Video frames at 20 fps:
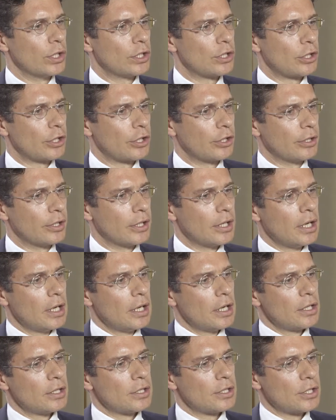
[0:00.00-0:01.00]
return.
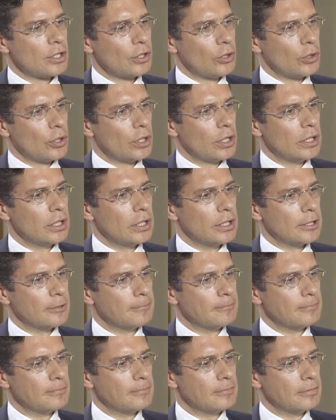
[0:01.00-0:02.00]
So
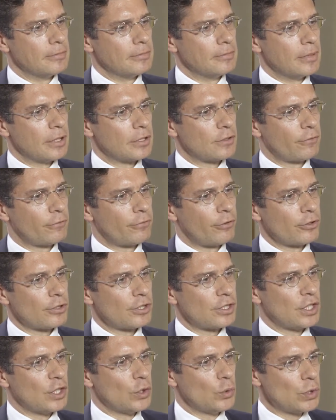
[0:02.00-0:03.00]
as a
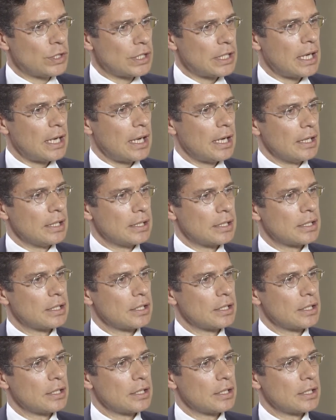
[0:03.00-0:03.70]
first use case,